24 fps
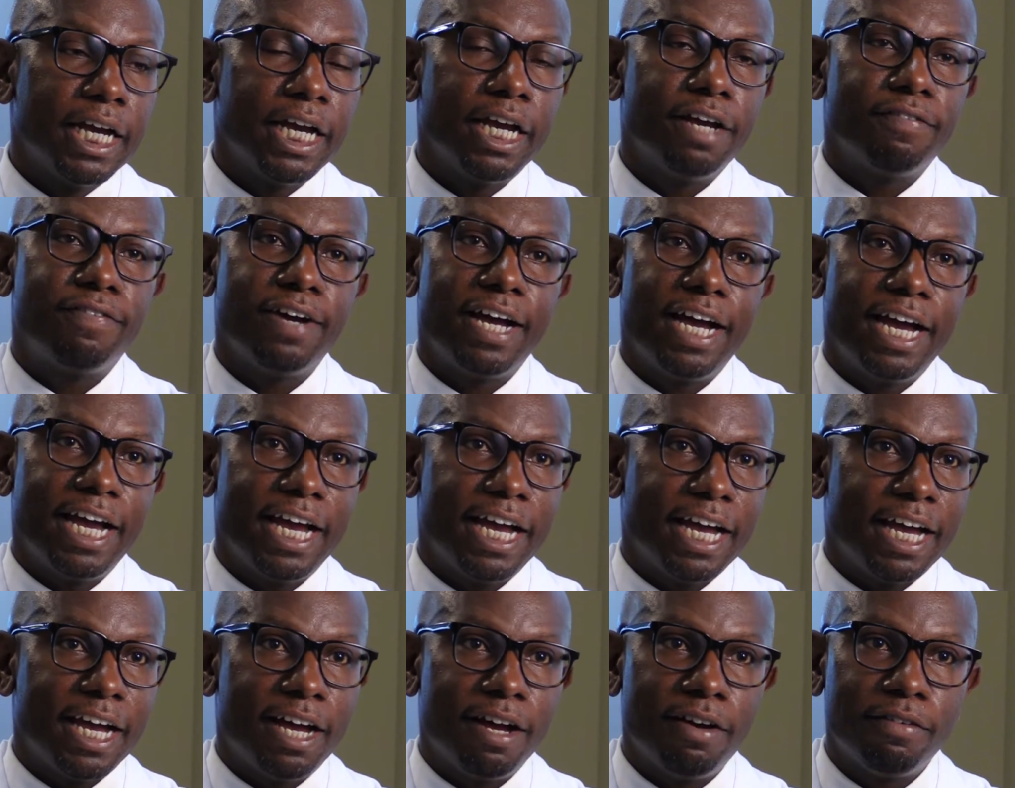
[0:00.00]
if I
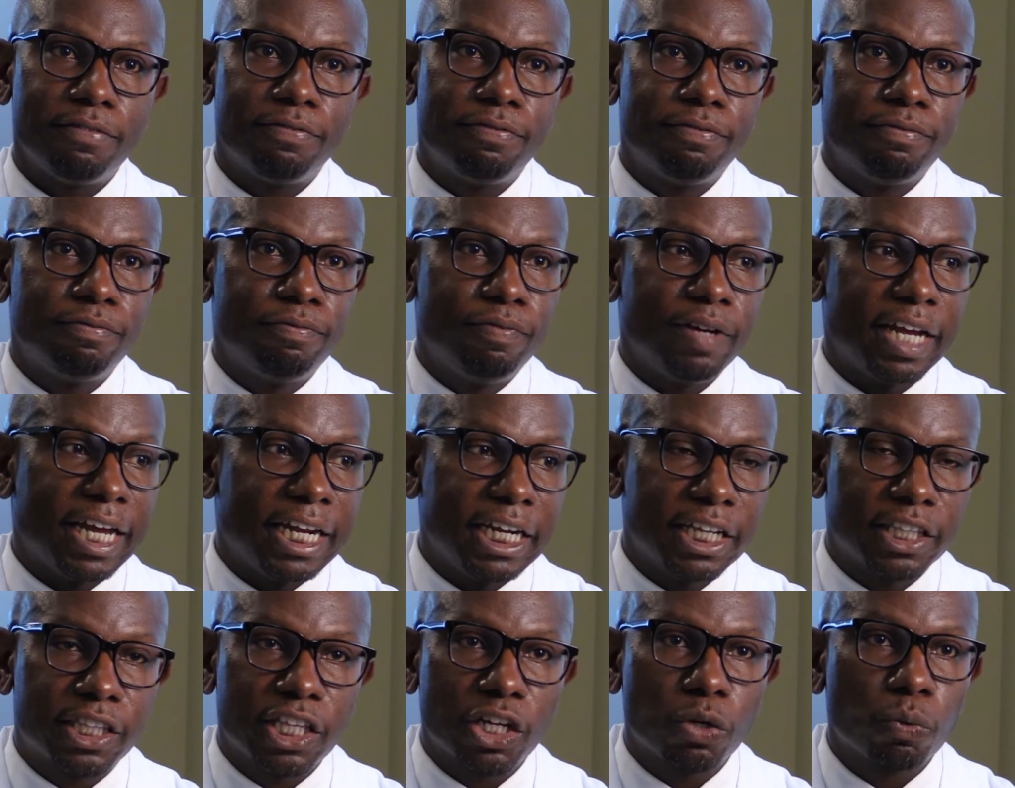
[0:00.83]
have
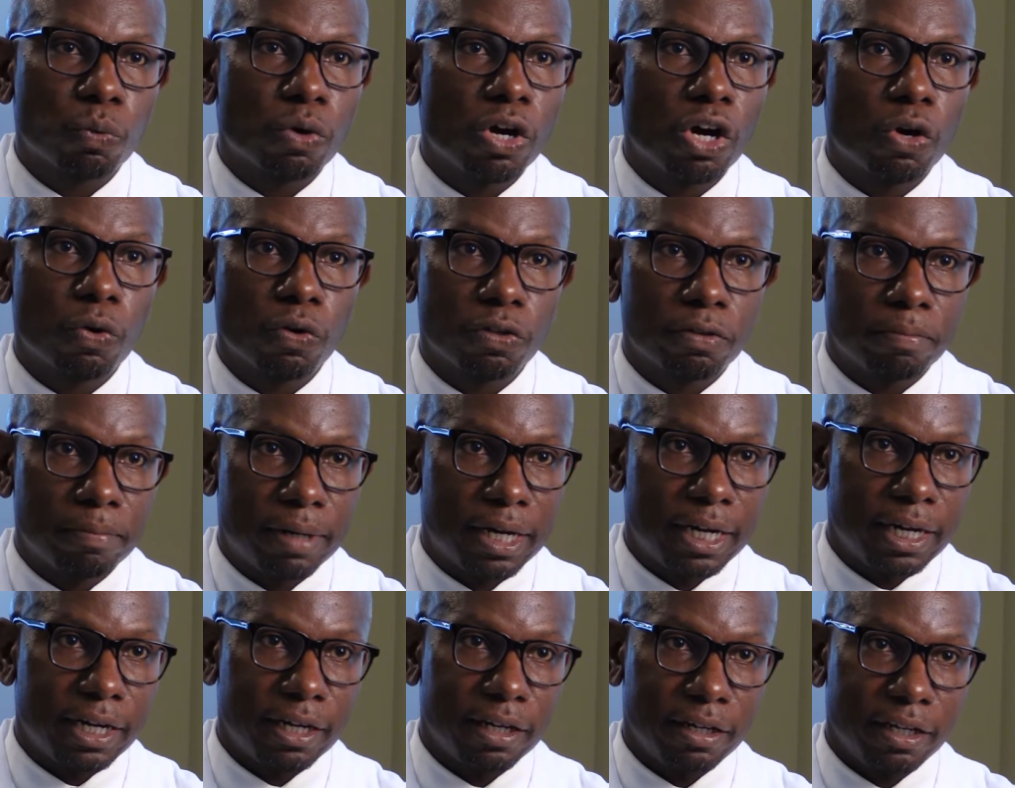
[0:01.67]
anything wrong with
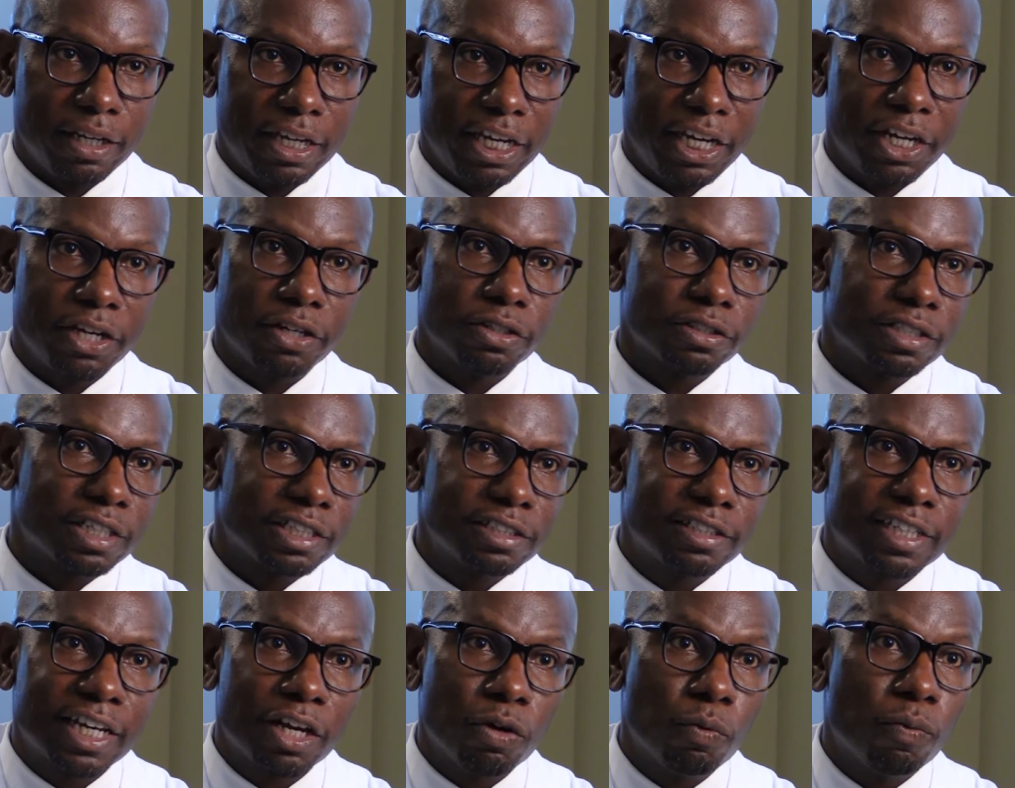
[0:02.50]
my ears,
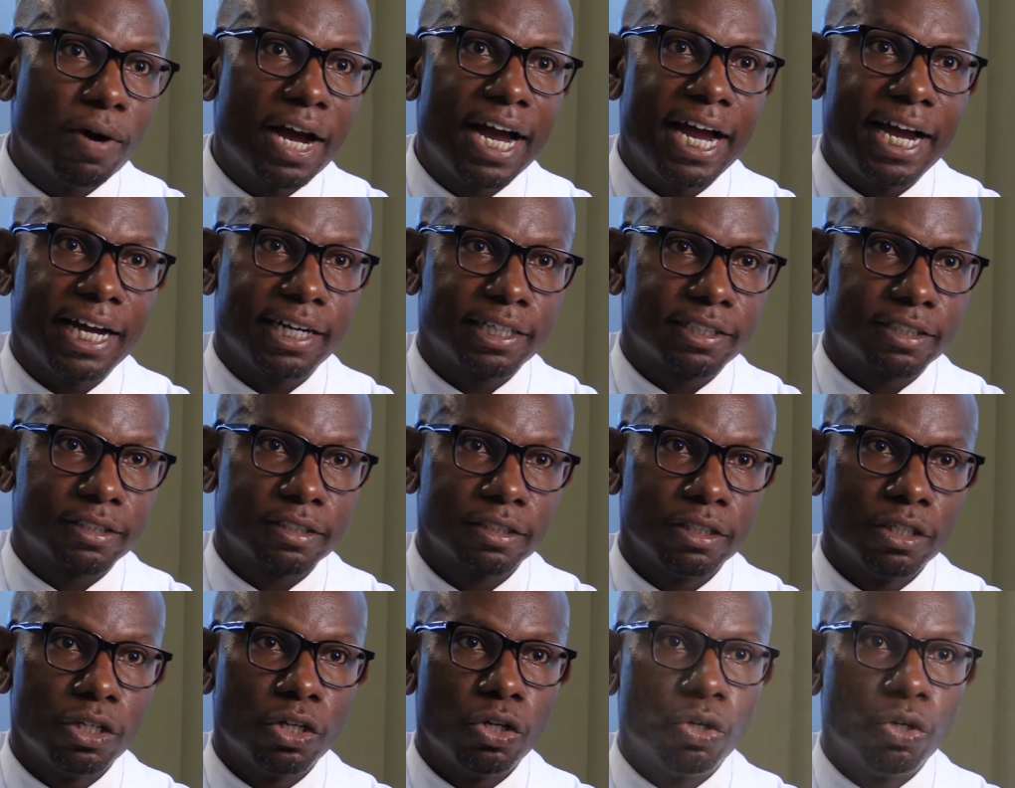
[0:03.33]
let's say wax,